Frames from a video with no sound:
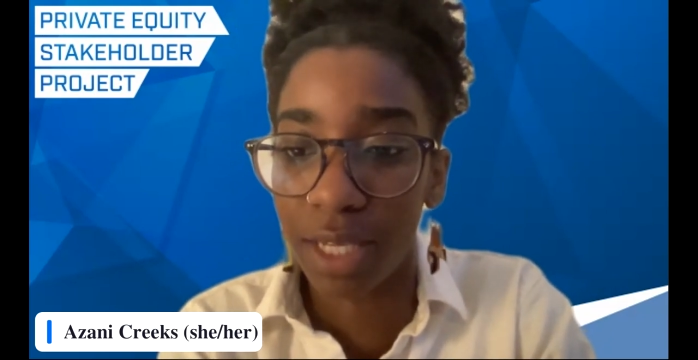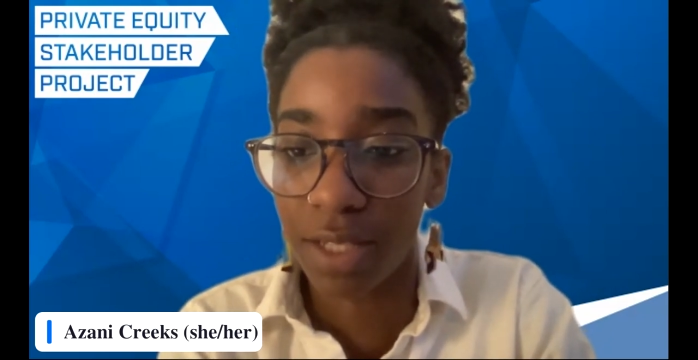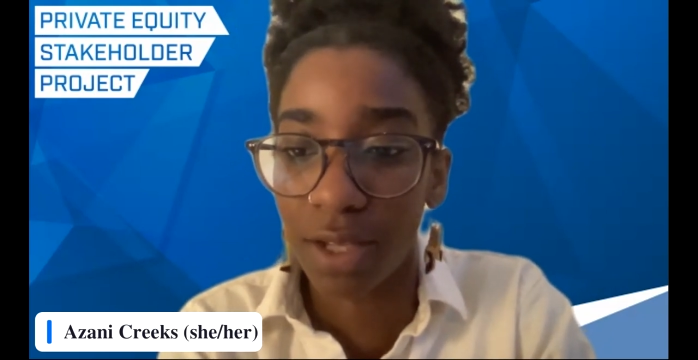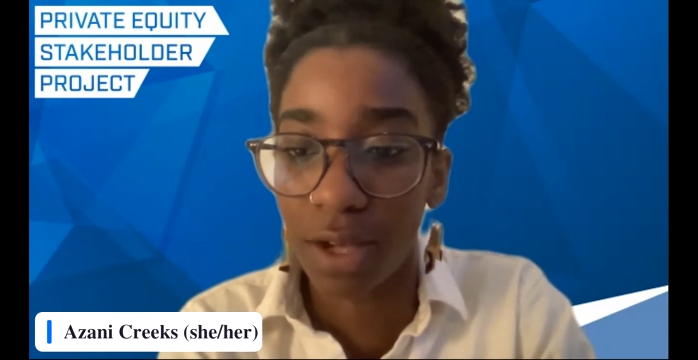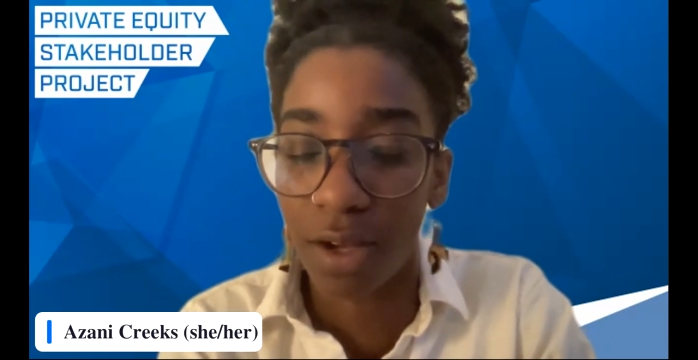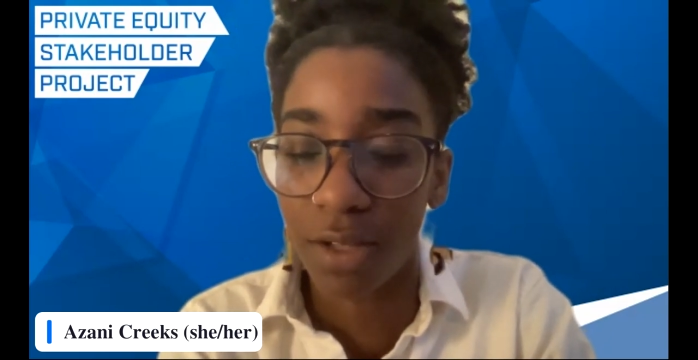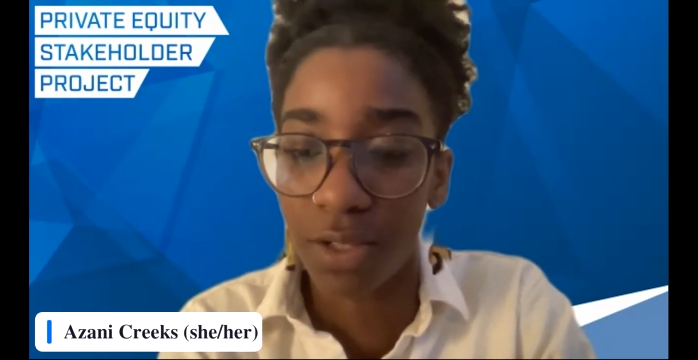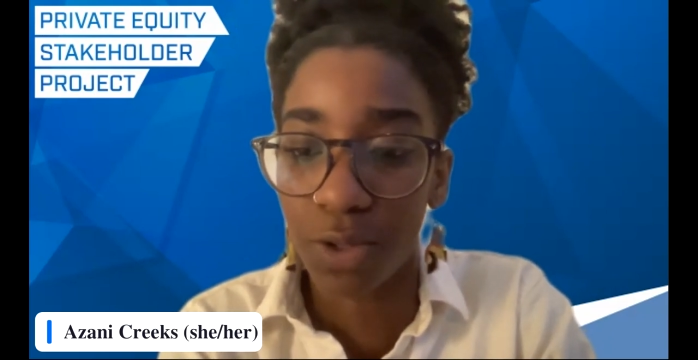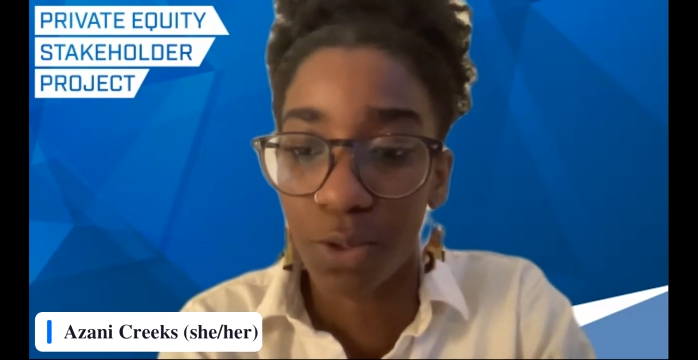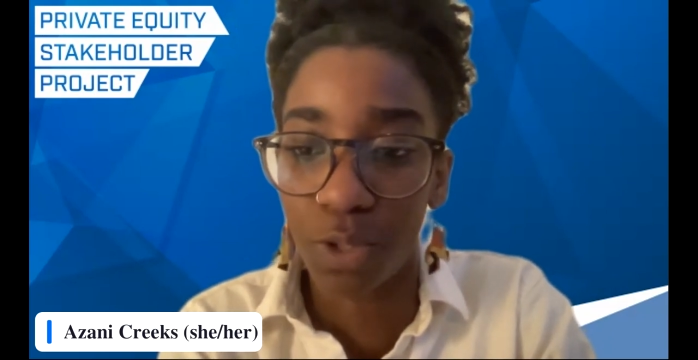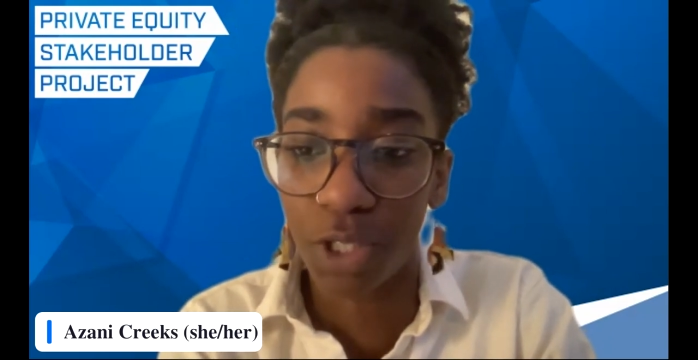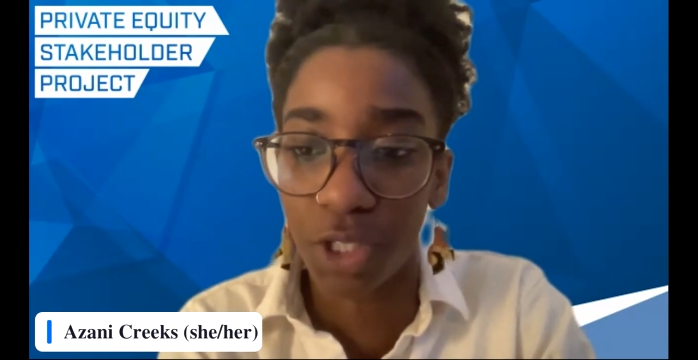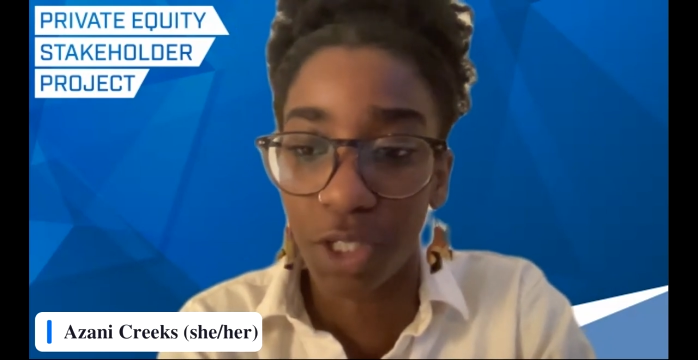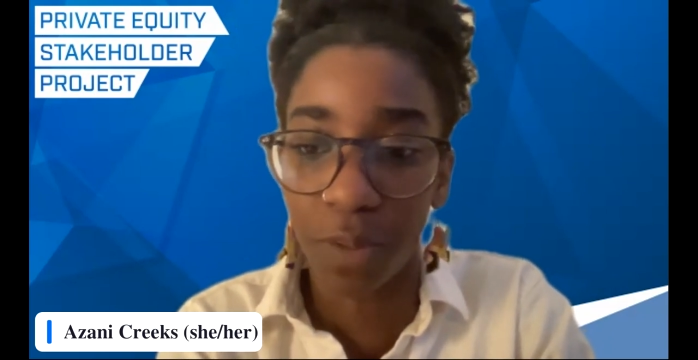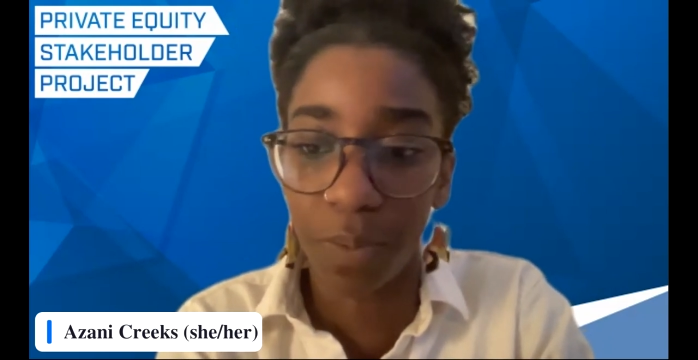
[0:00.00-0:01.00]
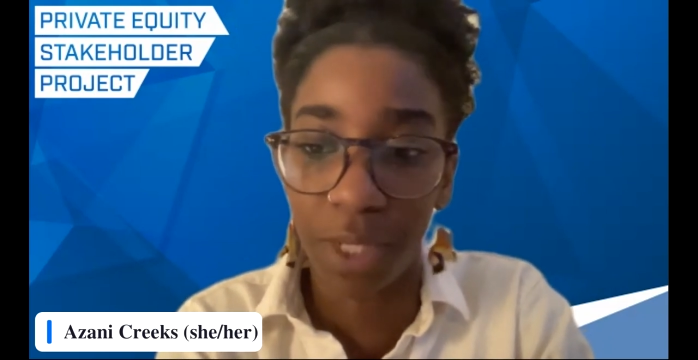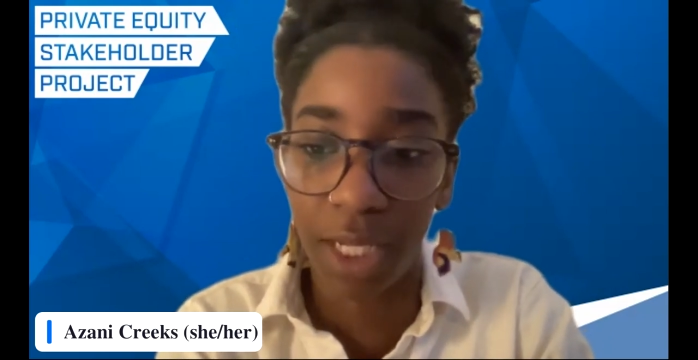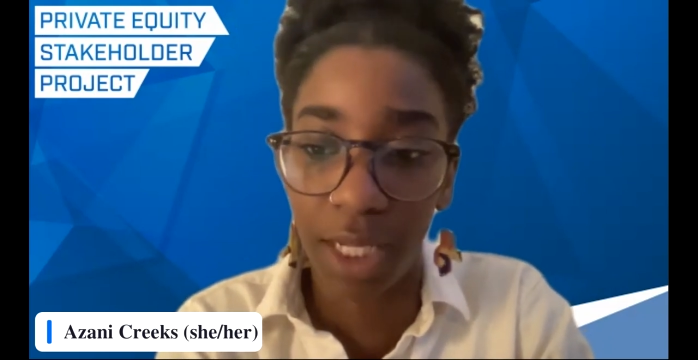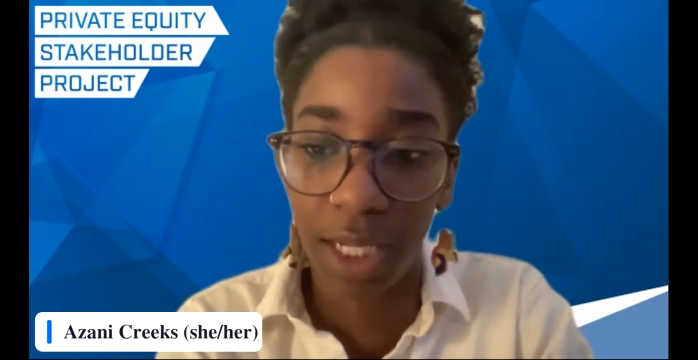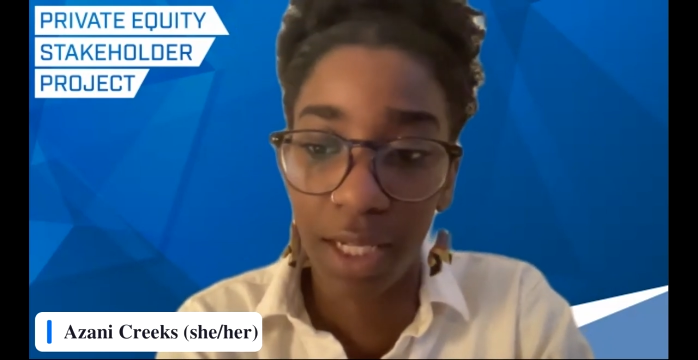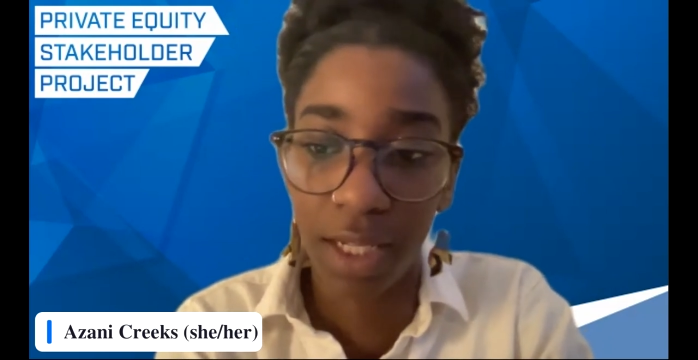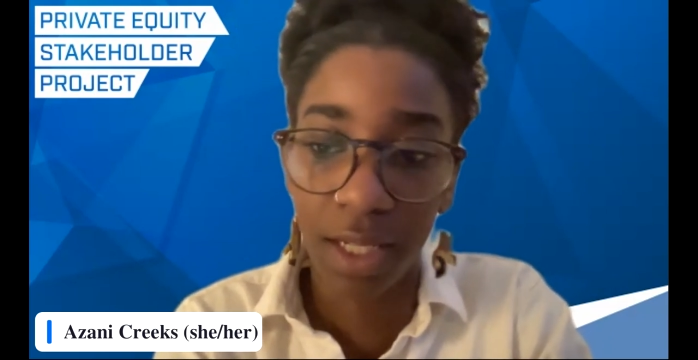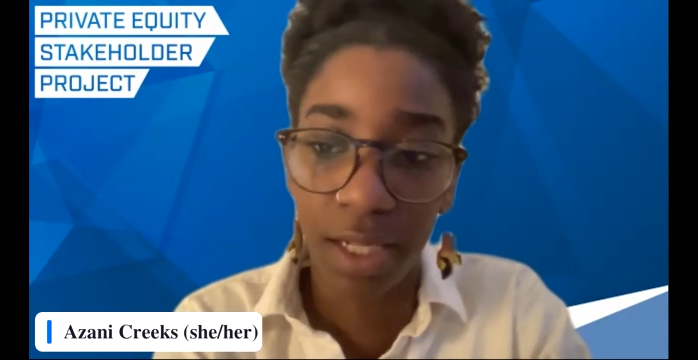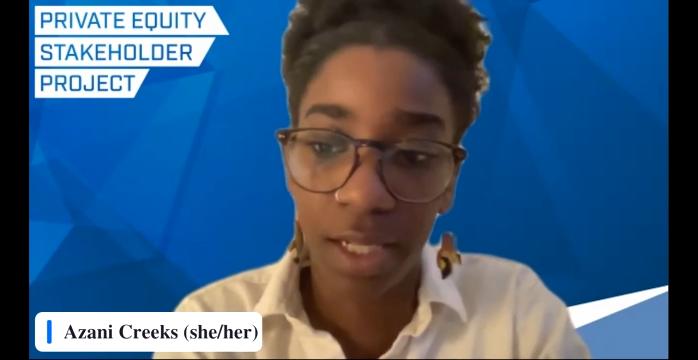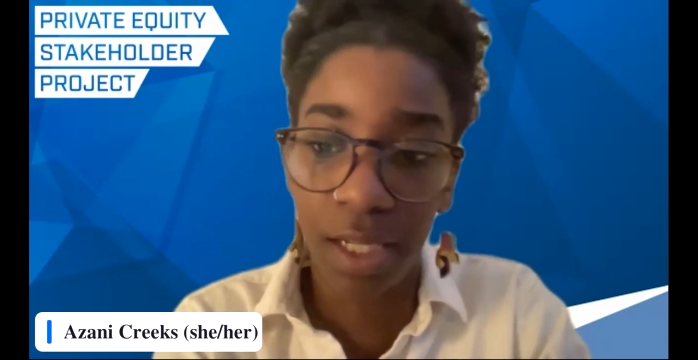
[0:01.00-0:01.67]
is all schools should be?